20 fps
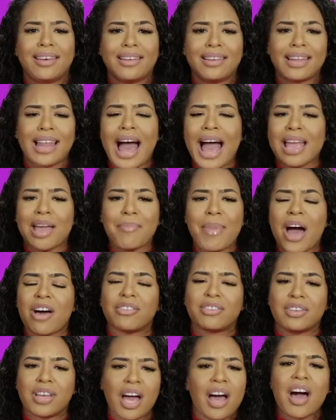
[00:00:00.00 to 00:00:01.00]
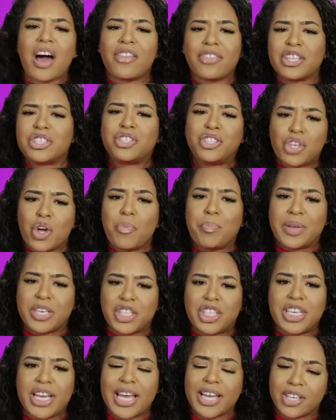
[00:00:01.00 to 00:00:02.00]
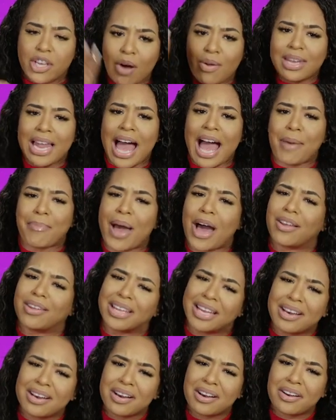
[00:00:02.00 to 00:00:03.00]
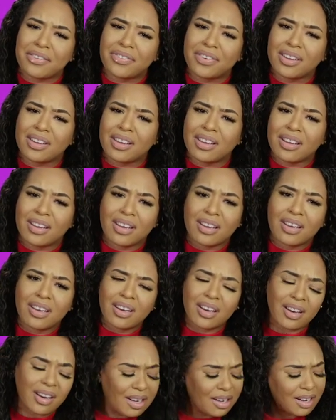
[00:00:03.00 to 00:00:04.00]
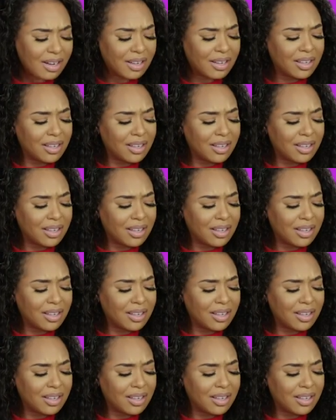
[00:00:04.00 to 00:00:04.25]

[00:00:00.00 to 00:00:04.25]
Lie about other stupid. Don't lie about love. Ugh.